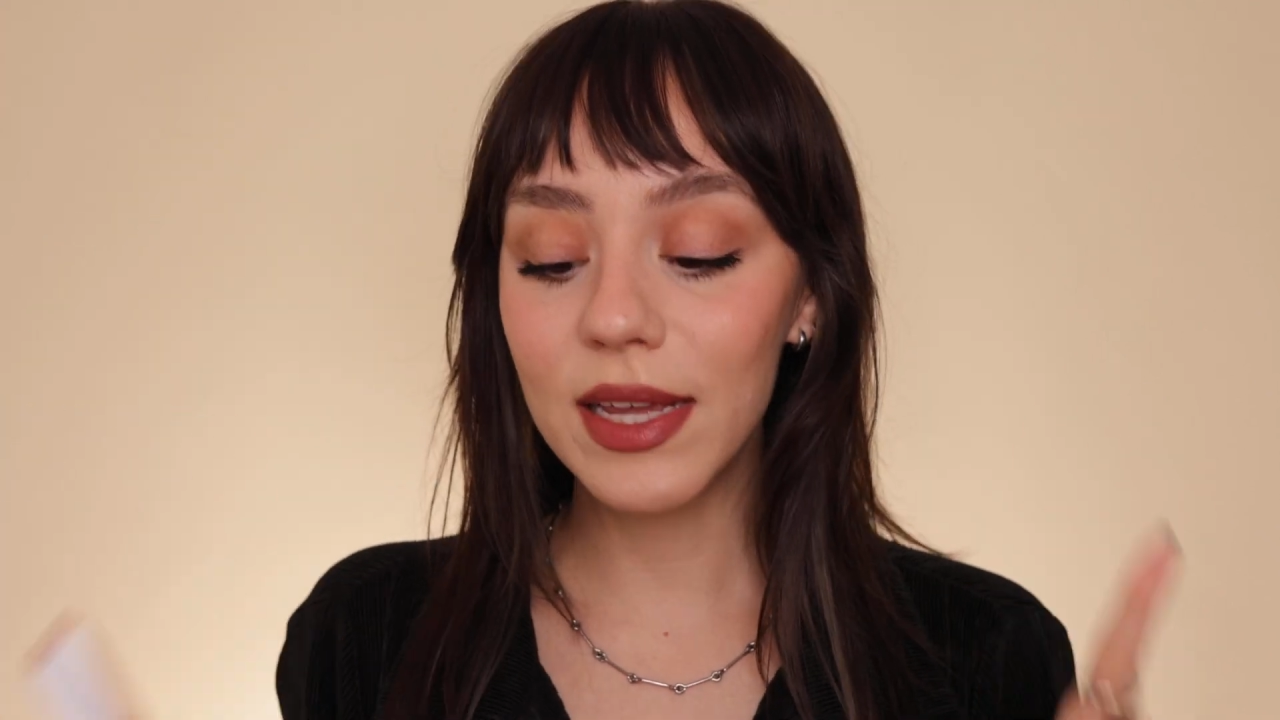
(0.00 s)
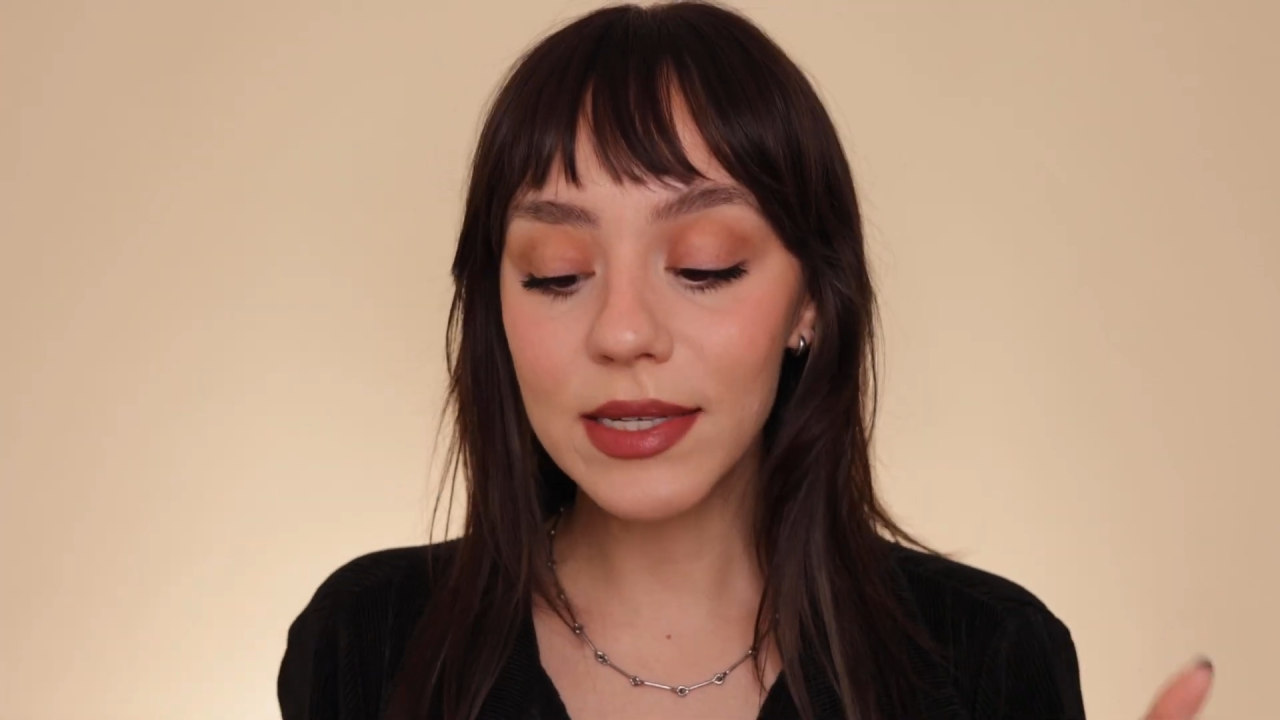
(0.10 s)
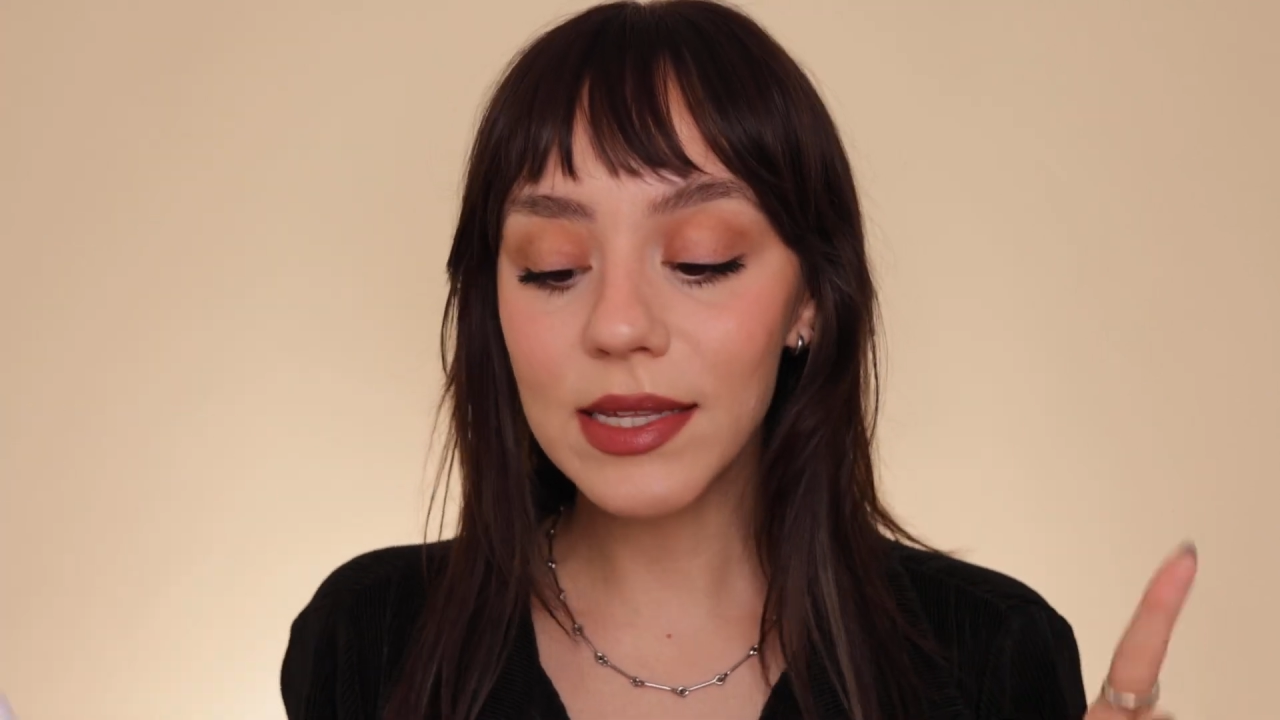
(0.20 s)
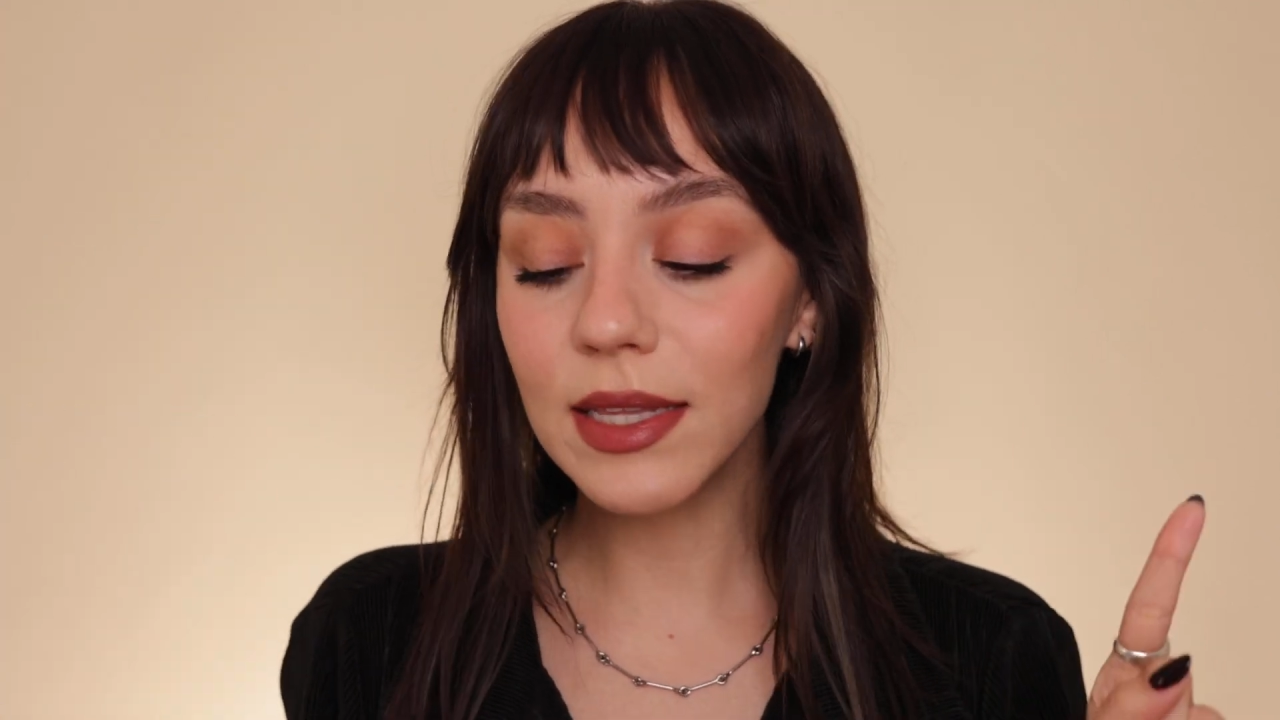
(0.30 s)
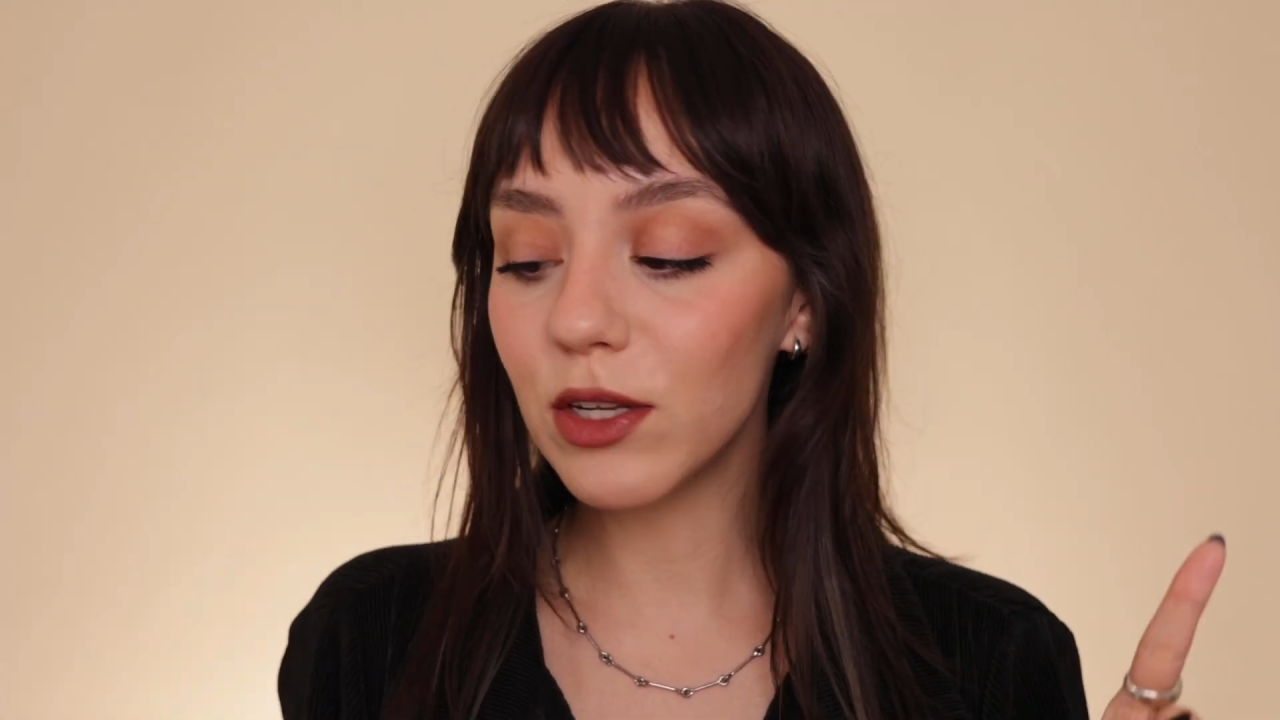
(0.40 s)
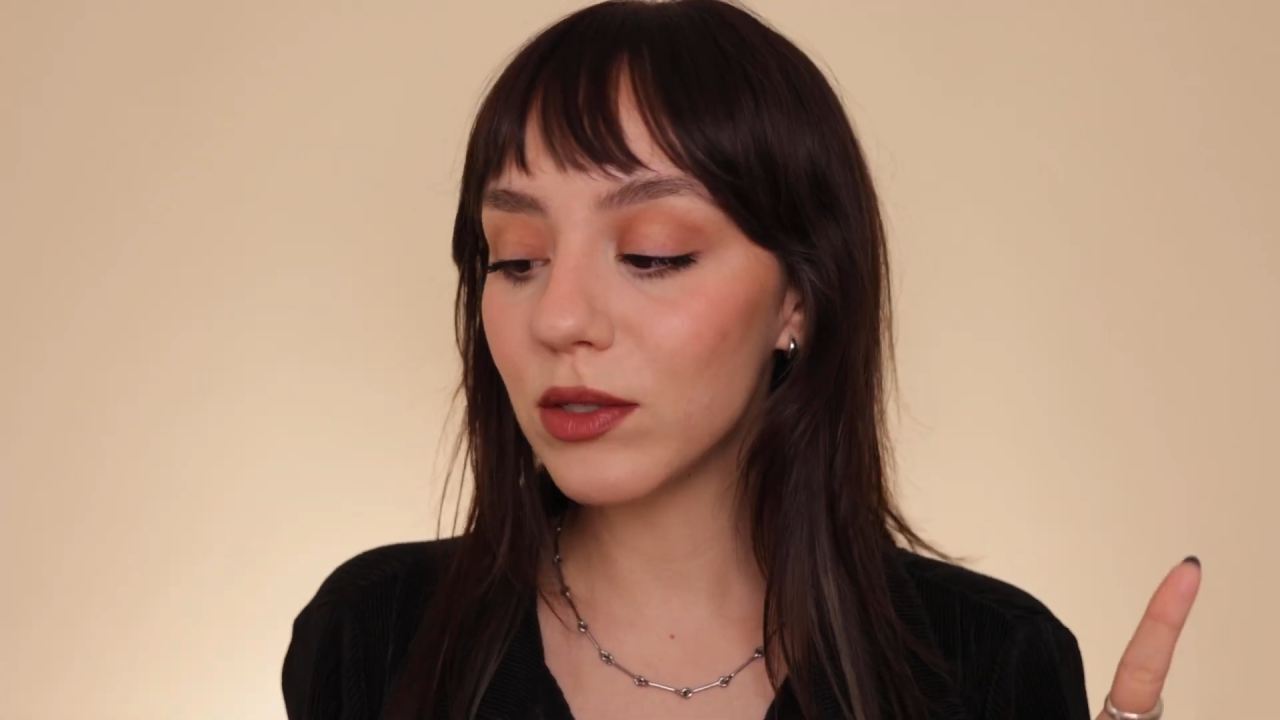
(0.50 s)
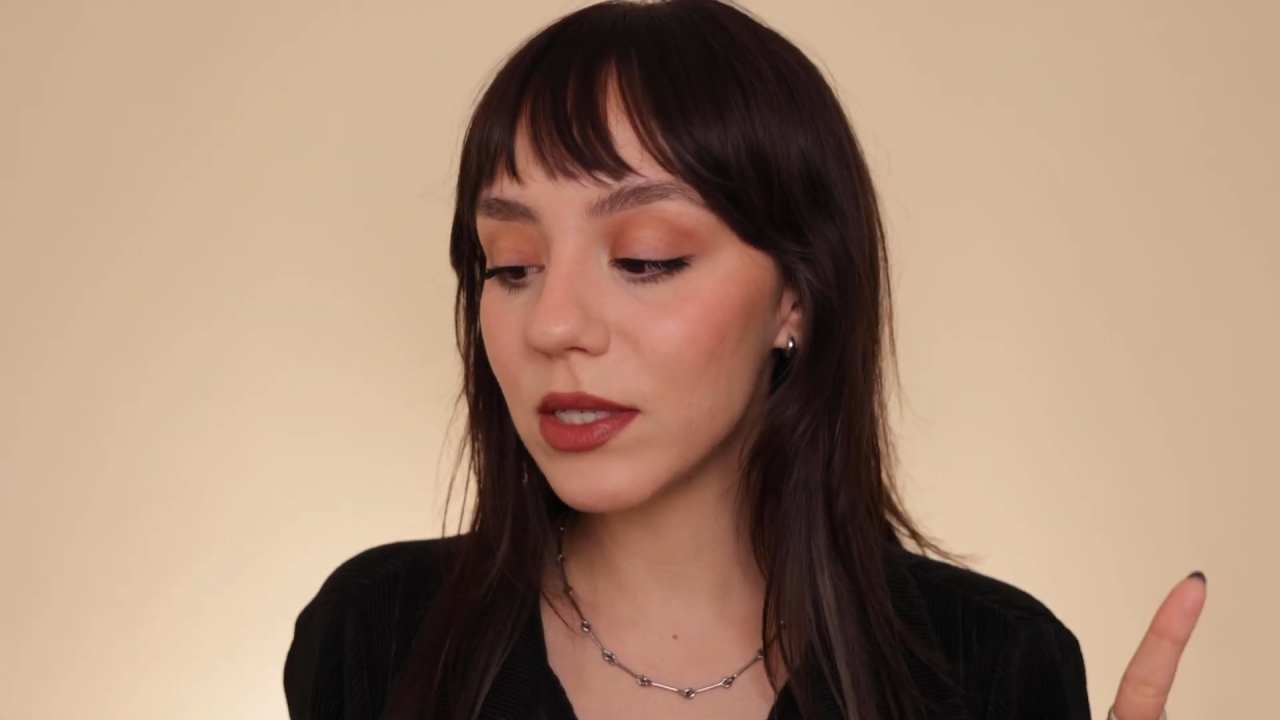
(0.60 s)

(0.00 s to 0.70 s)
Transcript: is a little